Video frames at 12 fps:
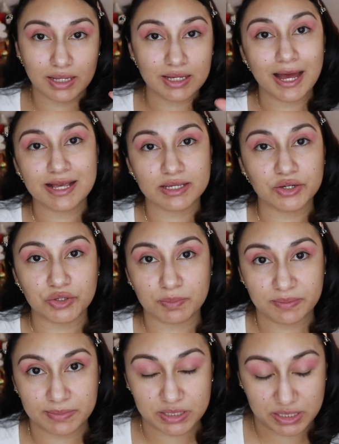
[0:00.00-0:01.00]
it has a good
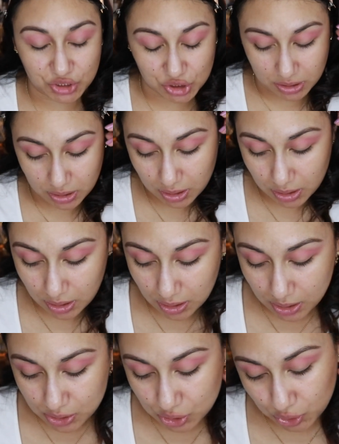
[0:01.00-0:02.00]
pigmentation.
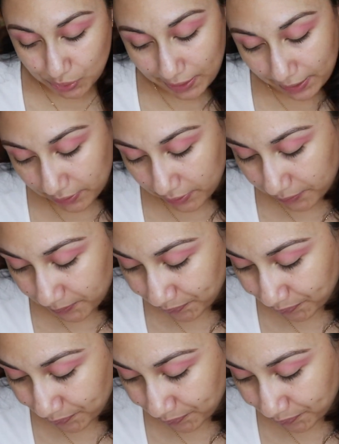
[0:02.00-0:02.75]
So now